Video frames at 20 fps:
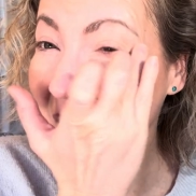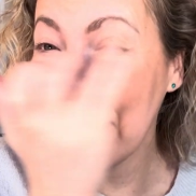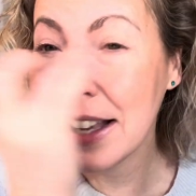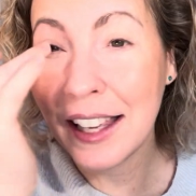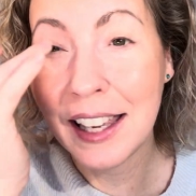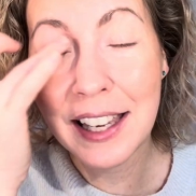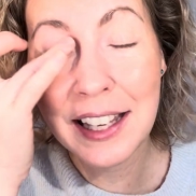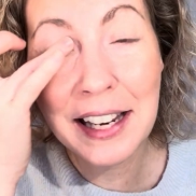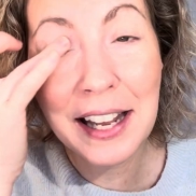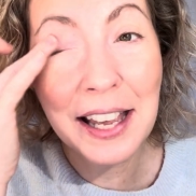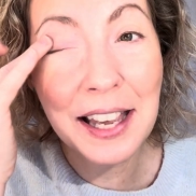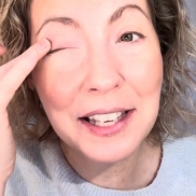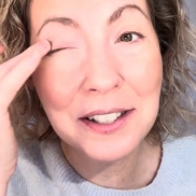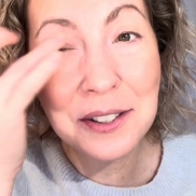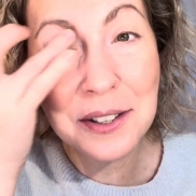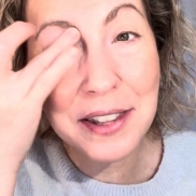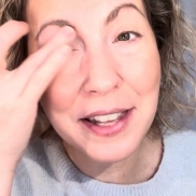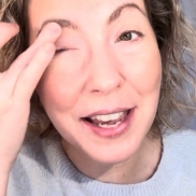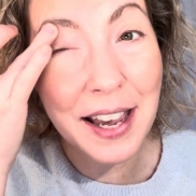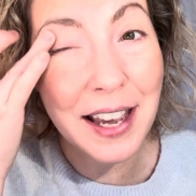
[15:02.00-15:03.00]
can't
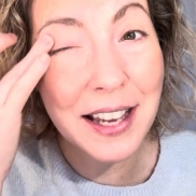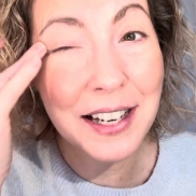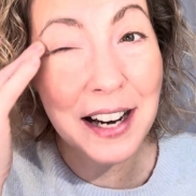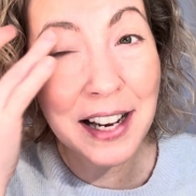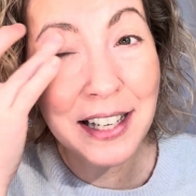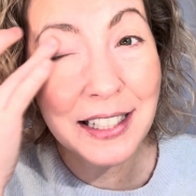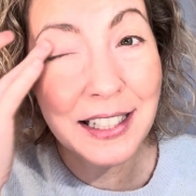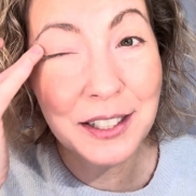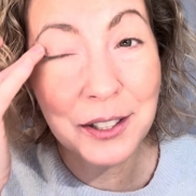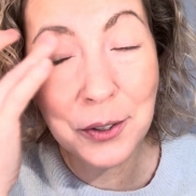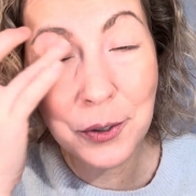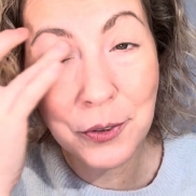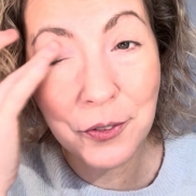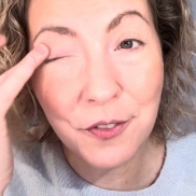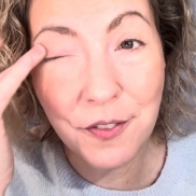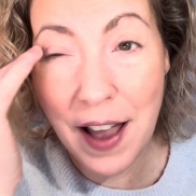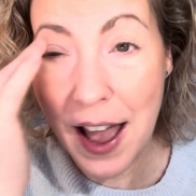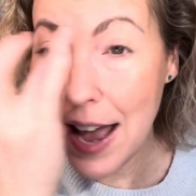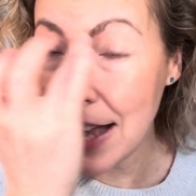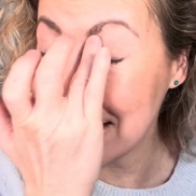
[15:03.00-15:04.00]
handle that. I need
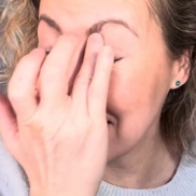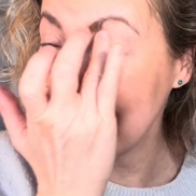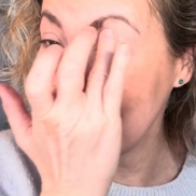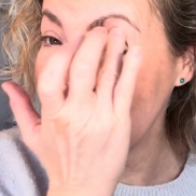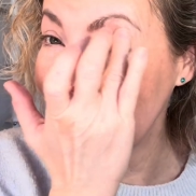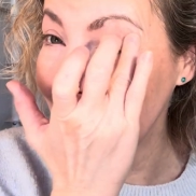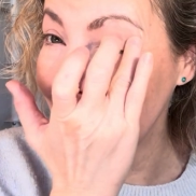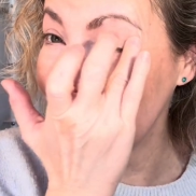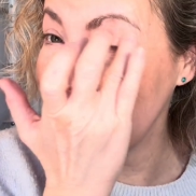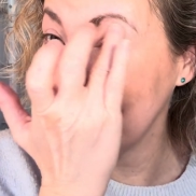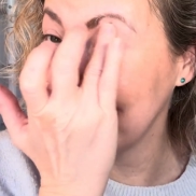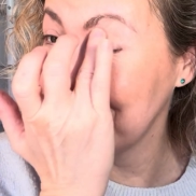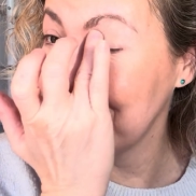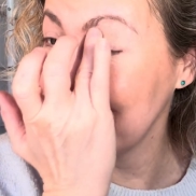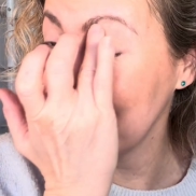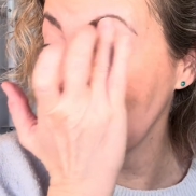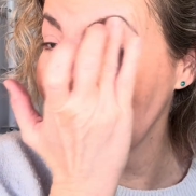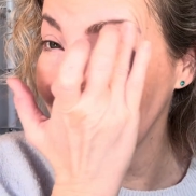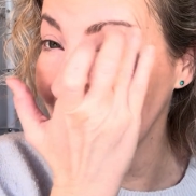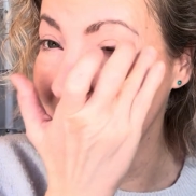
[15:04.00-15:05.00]
fast, easy,
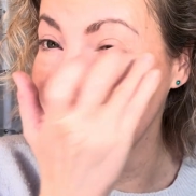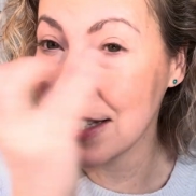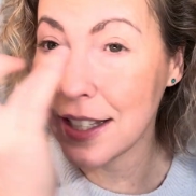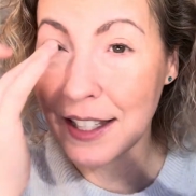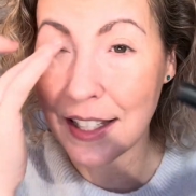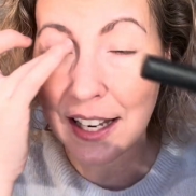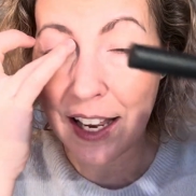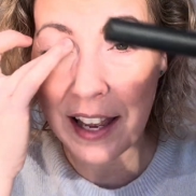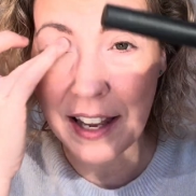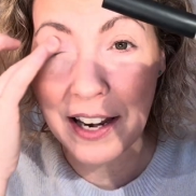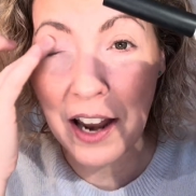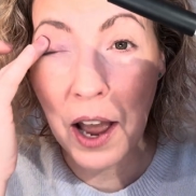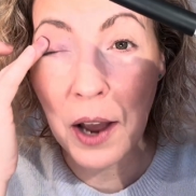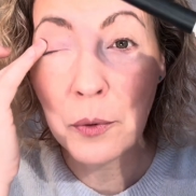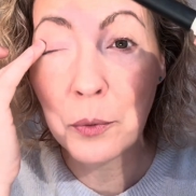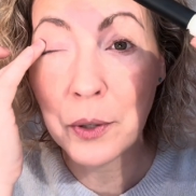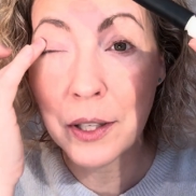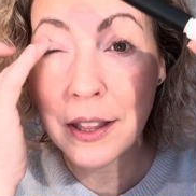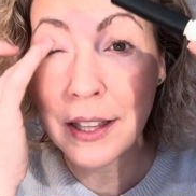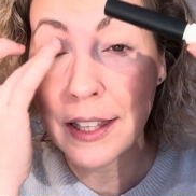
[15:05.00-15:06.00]
efficient, and I
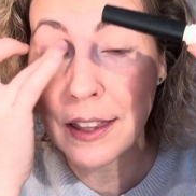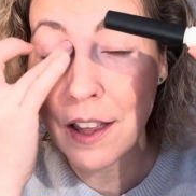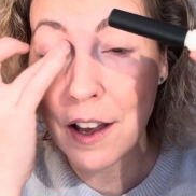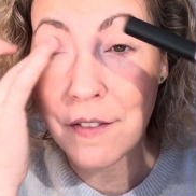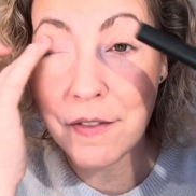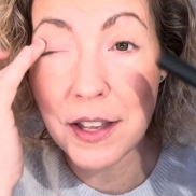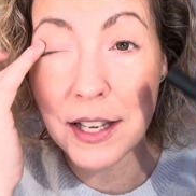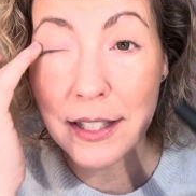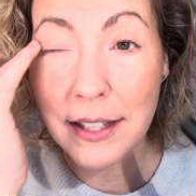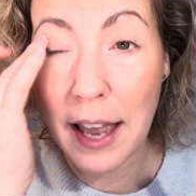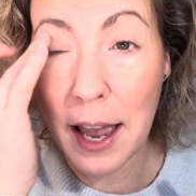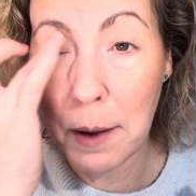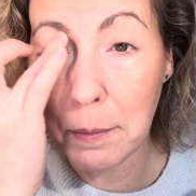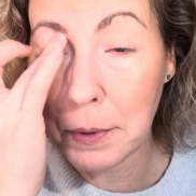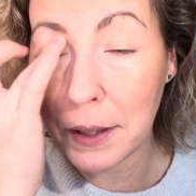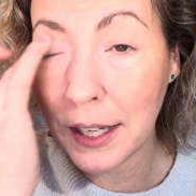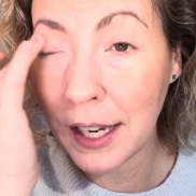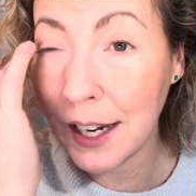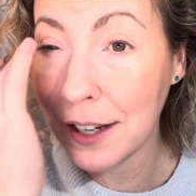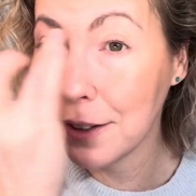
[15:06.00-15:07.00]
really love this
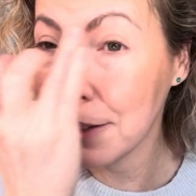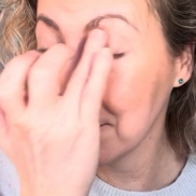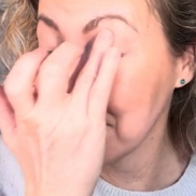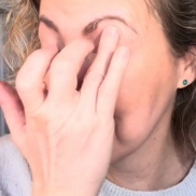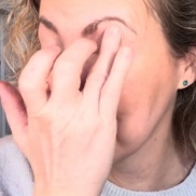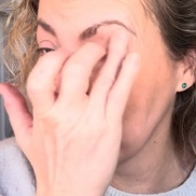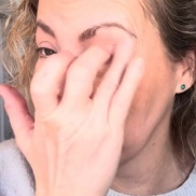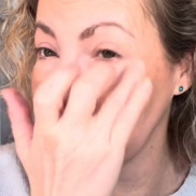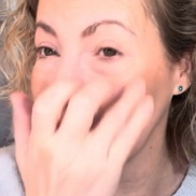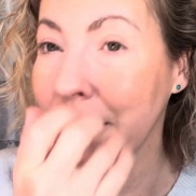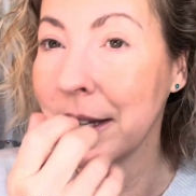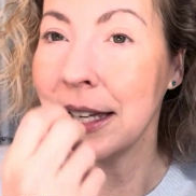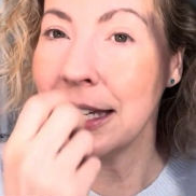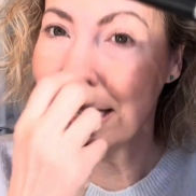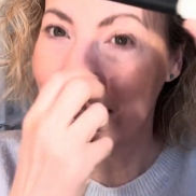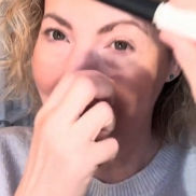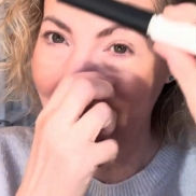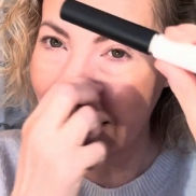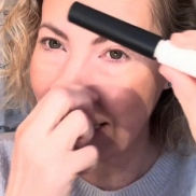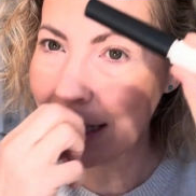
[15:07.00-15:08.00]
applicator. So
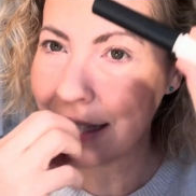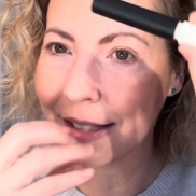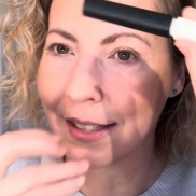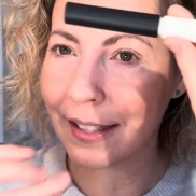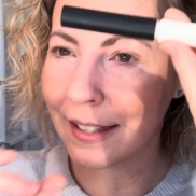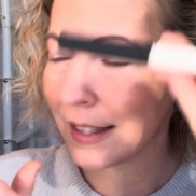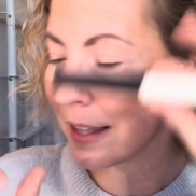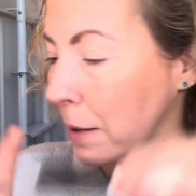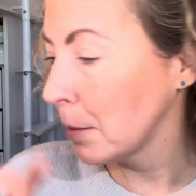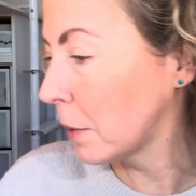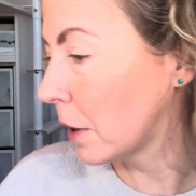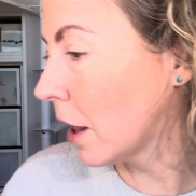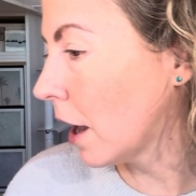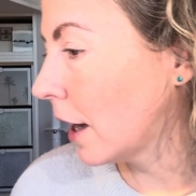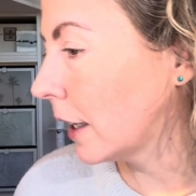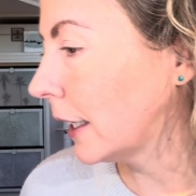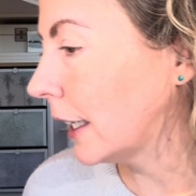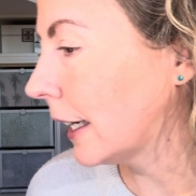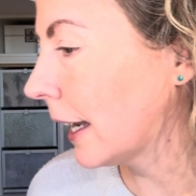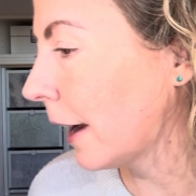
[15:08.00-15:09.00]
in this is the
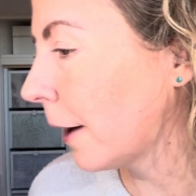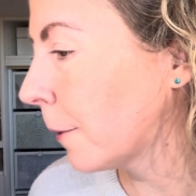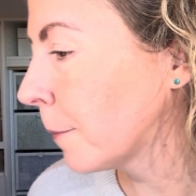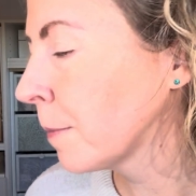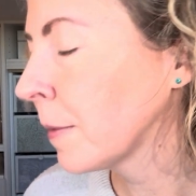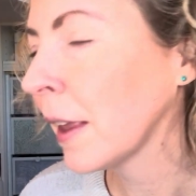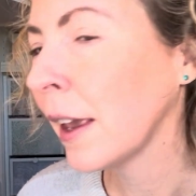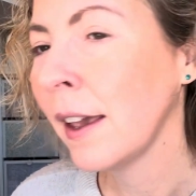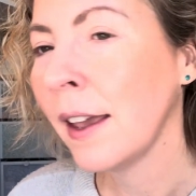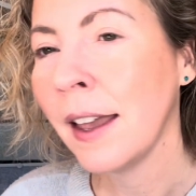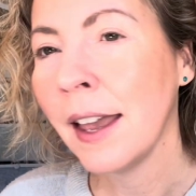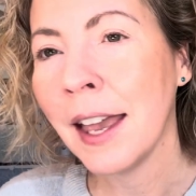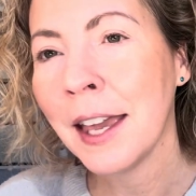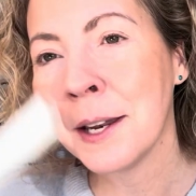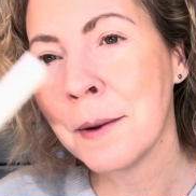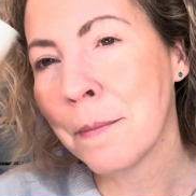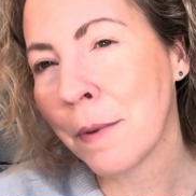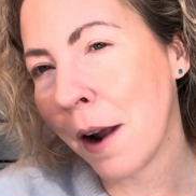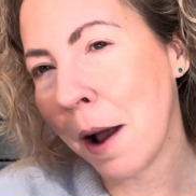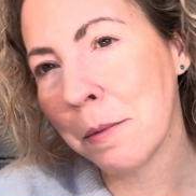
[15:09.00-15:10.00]
Milani now, and
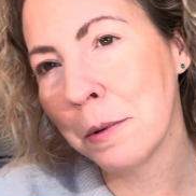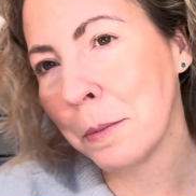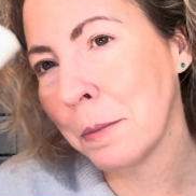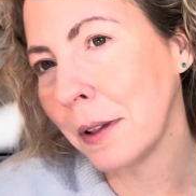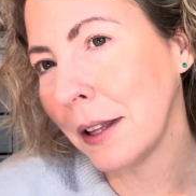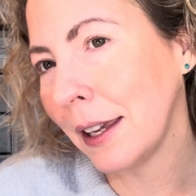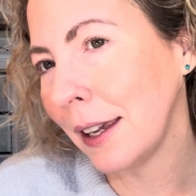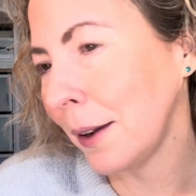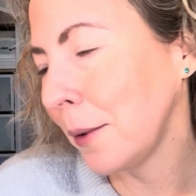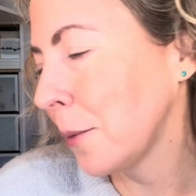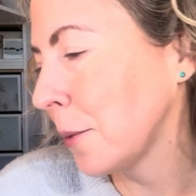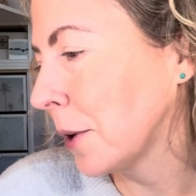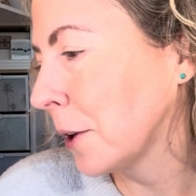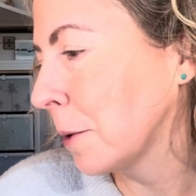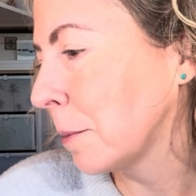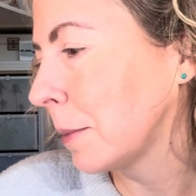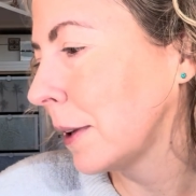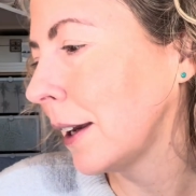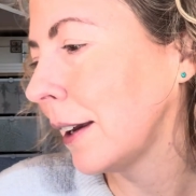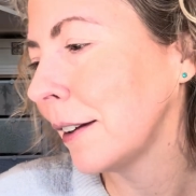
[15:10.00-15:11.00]
it probably will
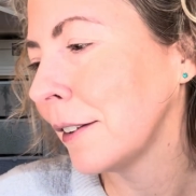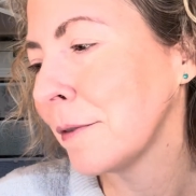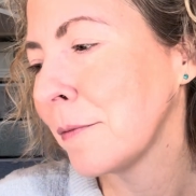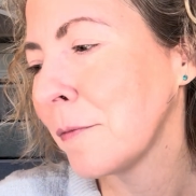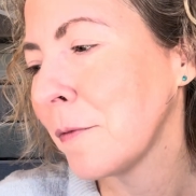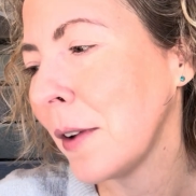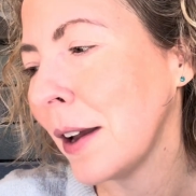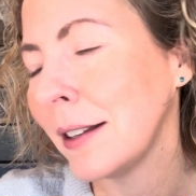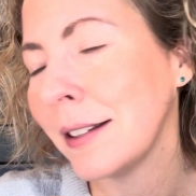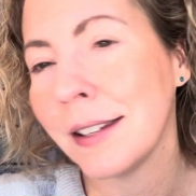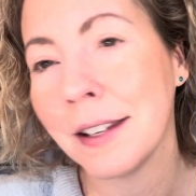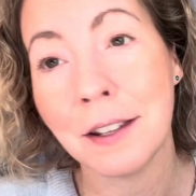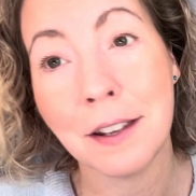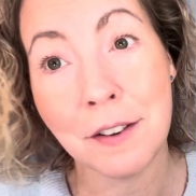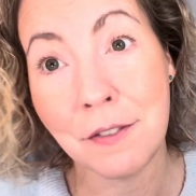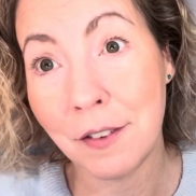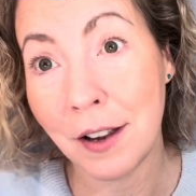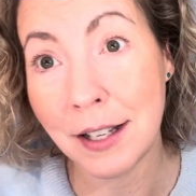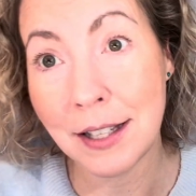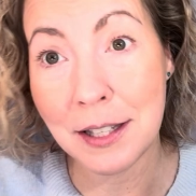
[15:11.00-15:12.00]
be until I
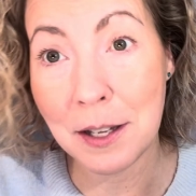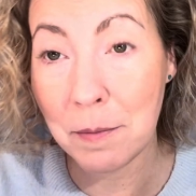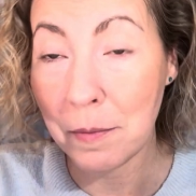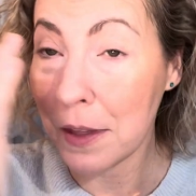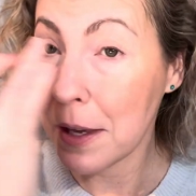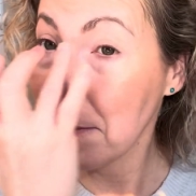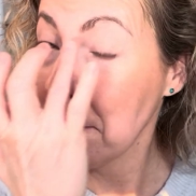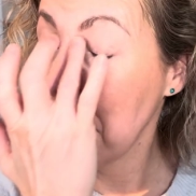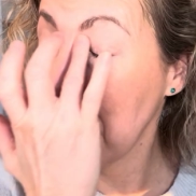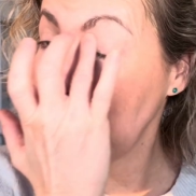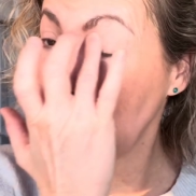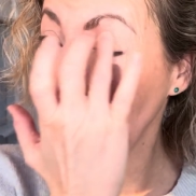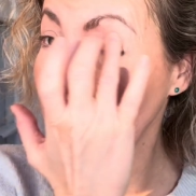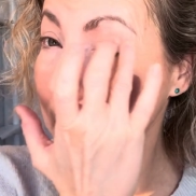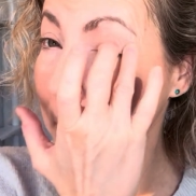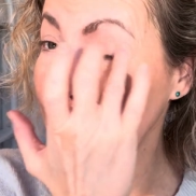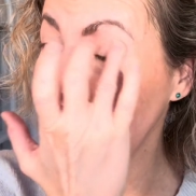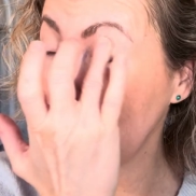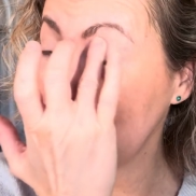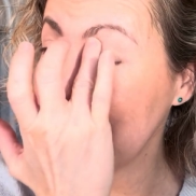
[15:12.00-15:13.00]
find something better
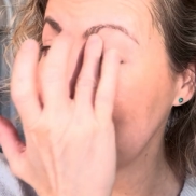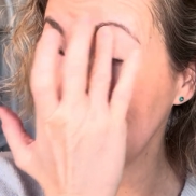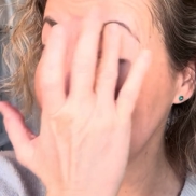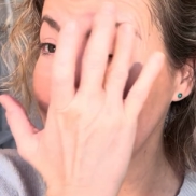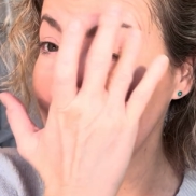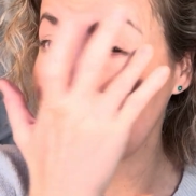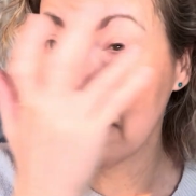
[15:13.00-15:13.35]
because